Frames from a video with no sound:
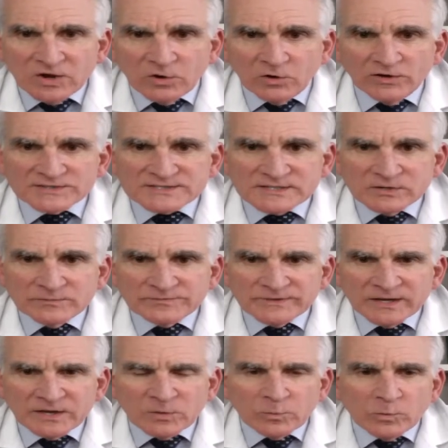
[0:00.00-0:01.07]
Also,
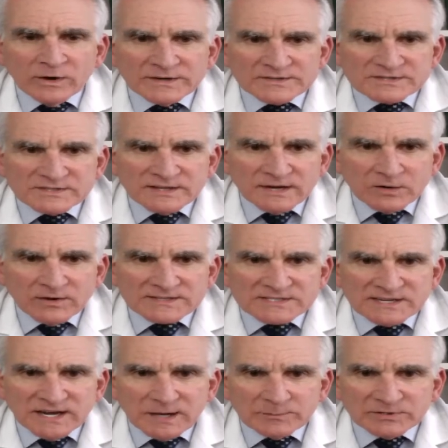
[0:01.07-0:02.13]
what is there as
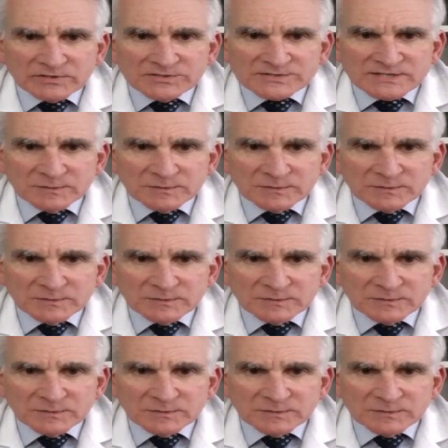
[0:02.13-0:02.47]
topicals